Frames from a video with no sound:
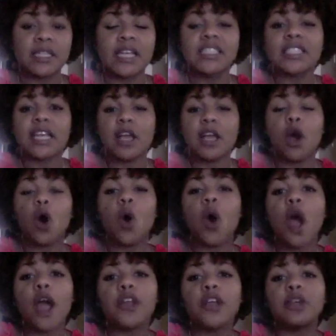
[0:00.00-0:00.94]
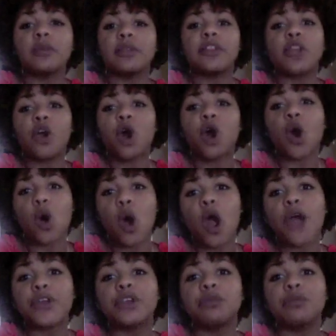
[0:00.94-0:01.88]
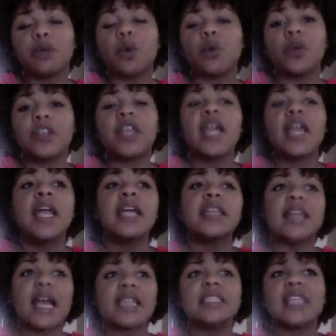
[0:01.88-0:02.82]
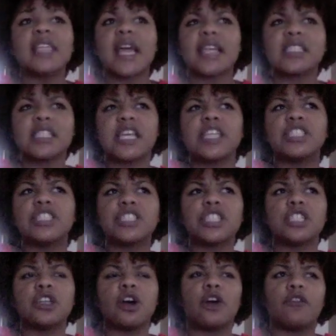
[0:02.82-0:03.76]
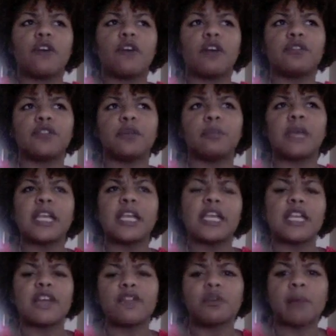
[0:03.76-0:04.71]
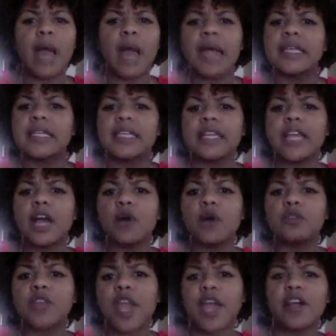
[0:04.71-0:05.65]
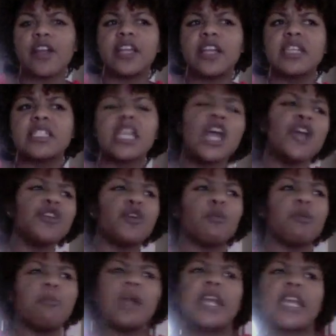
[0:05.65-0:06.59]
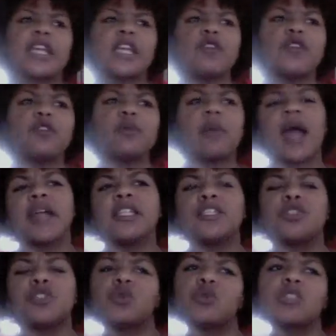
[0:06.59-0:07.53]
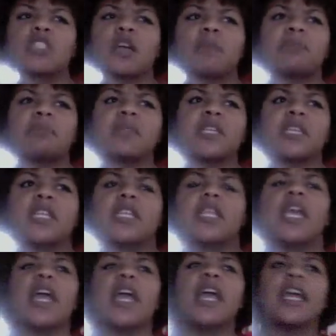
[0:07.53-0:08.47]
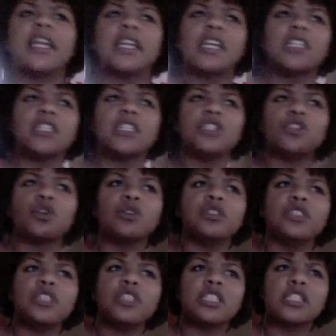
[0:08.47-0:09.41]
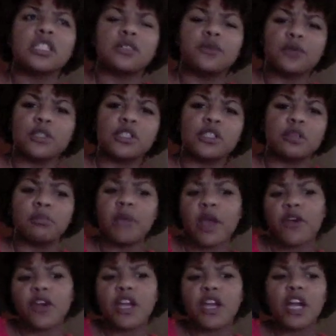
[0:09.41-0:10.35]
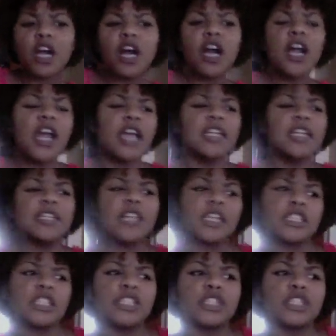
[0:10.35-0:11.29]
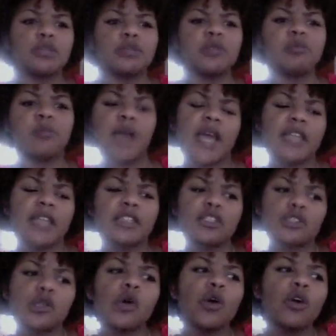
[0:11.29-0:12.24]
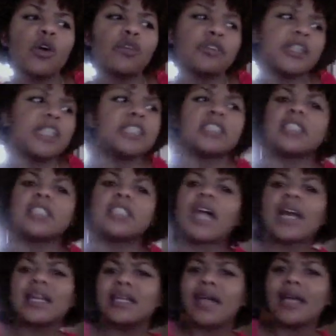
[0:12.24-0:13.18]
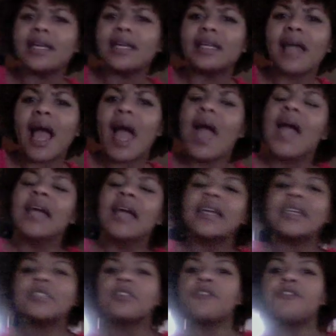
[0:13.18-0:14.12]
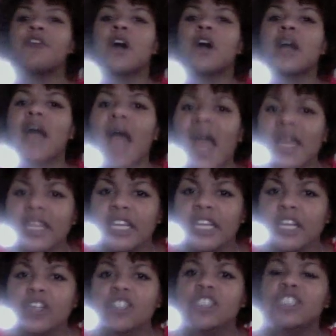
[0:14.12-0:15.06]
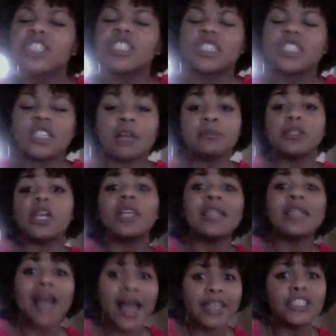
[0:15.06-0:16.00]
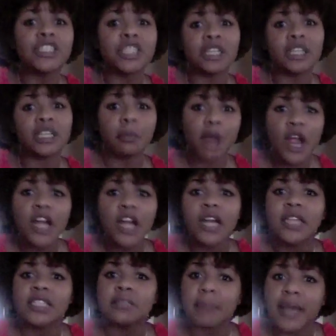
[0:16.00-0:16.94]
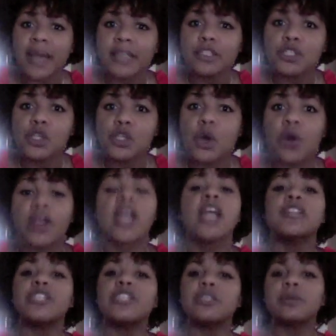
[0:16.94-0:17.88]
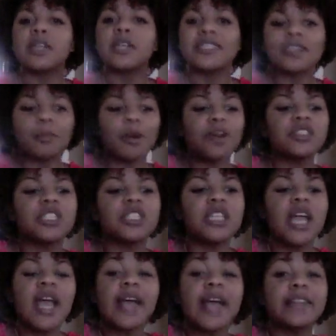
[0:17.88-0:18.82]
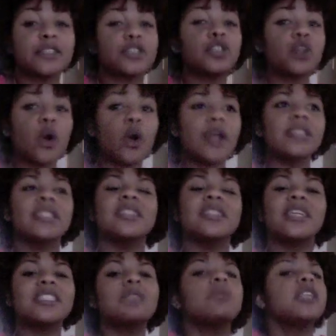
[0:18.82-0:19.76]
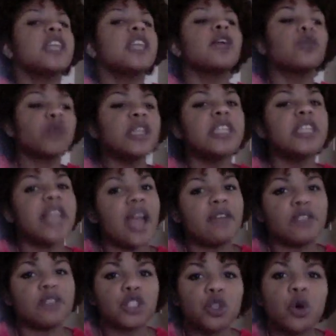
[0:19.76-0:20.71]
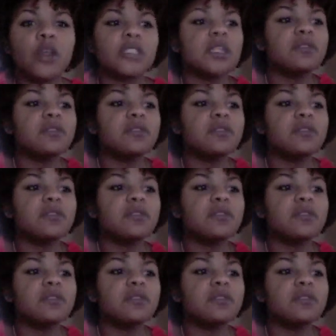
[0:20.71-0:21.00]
That's their whole argument. Their whole argument with that taxation of the making everybody get health care is you're making everybody do something, and it's America and nothing should be mandatory and da. Get the fuck out of here. A lot of shit in America is mandatory. Just because a person has a choice doesn't mean they really have a choice.